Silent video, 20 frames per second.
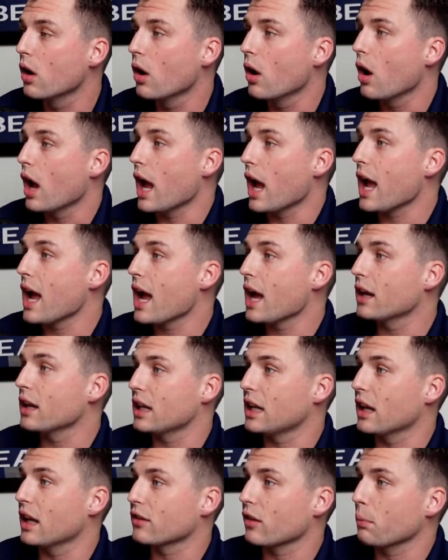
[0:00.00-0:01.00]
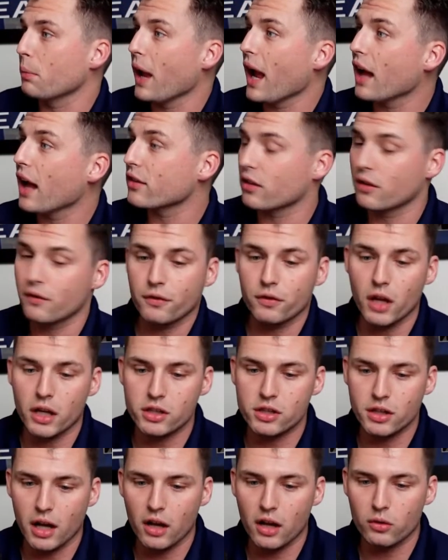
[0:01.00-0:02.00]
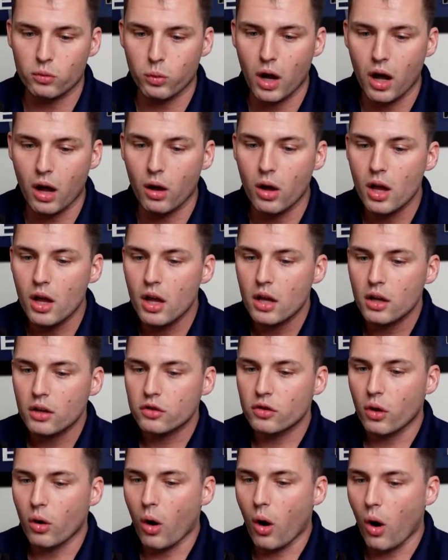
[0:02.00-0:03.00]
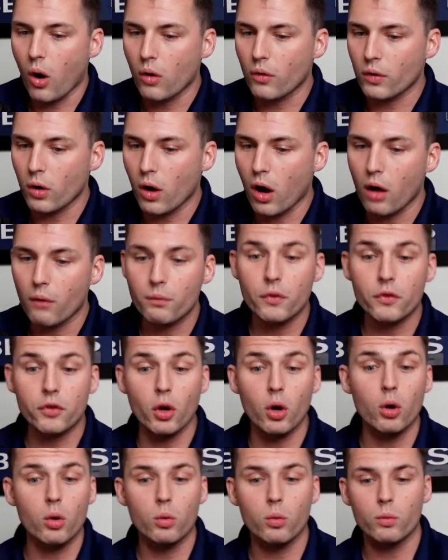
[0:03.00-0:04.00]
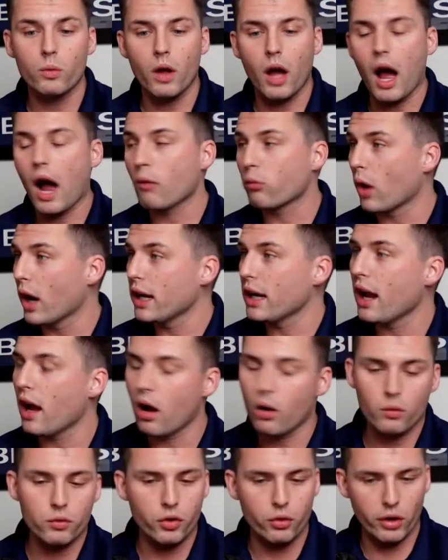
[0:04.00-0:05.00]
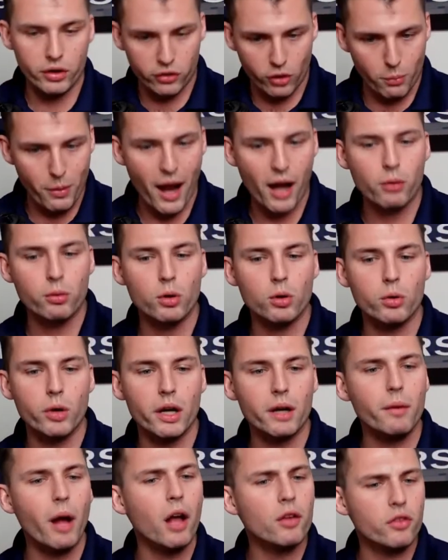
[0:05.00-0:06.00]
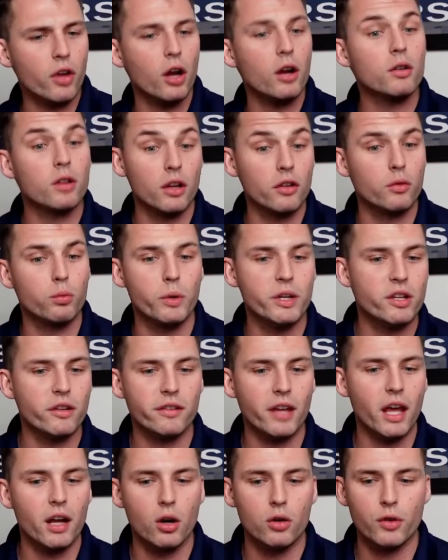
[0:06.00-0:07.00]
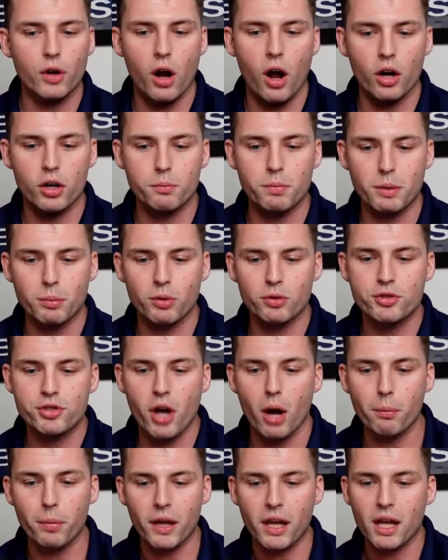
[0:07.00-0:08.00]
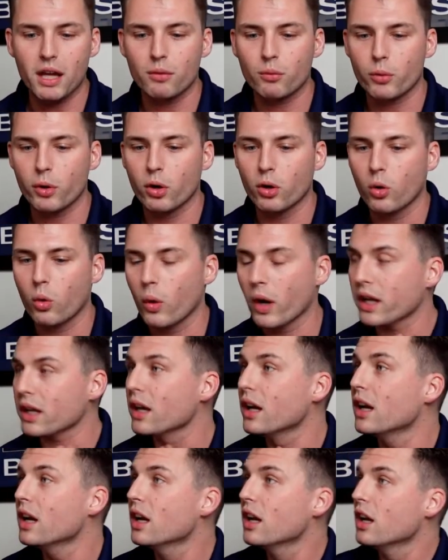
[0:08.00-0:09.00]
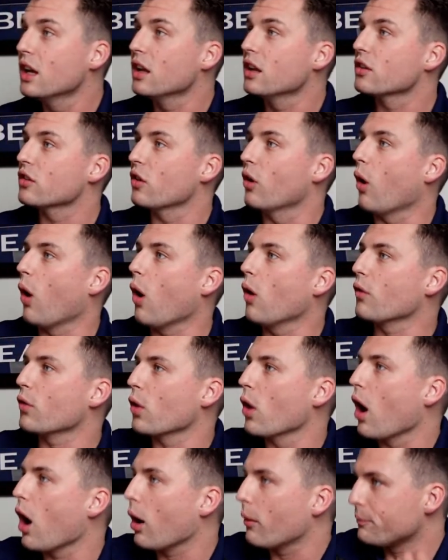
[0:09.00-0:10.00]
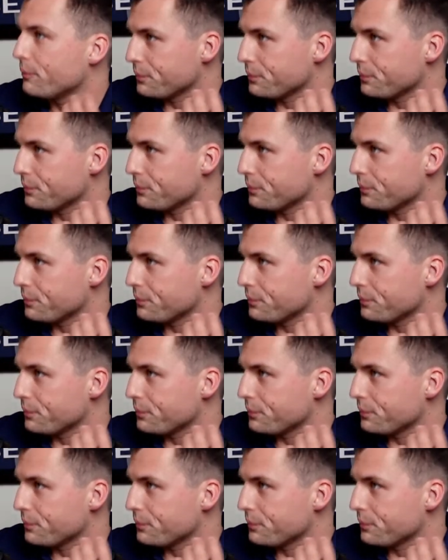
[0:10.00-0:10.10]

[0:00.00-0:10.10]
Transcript: and he has a pass deflection as well. So overall, so right now, so let's go back real quick. I'll start because we just had over one hundred people jump in real quick. So overall,